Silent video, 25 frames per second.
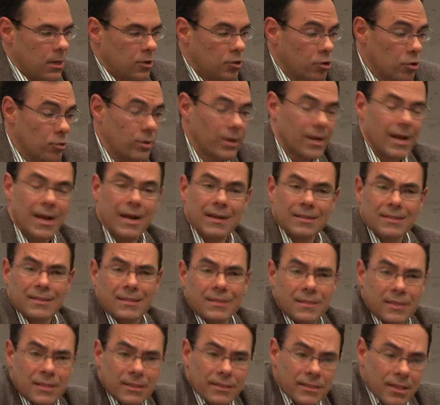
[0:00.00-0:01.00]
during a
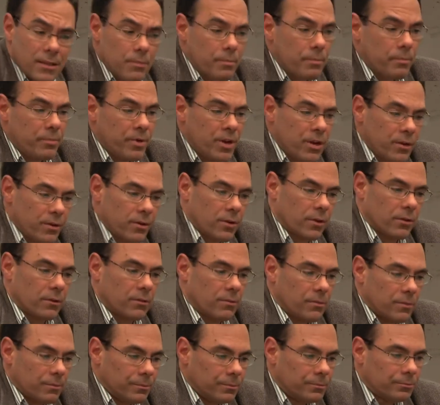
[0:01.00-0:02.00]
certain period
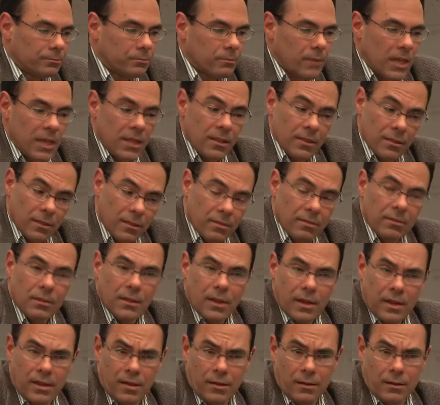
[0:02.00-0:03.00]
in
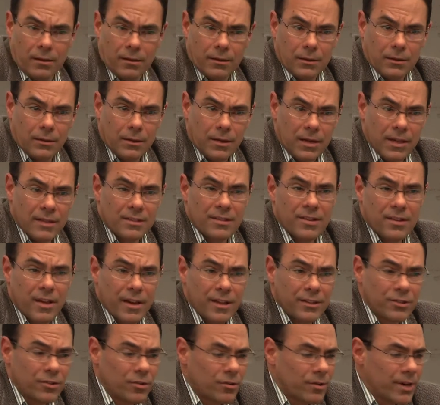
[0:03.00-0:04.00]
its
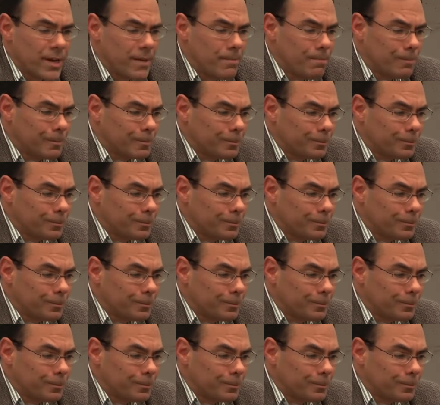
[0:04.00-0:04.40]
history,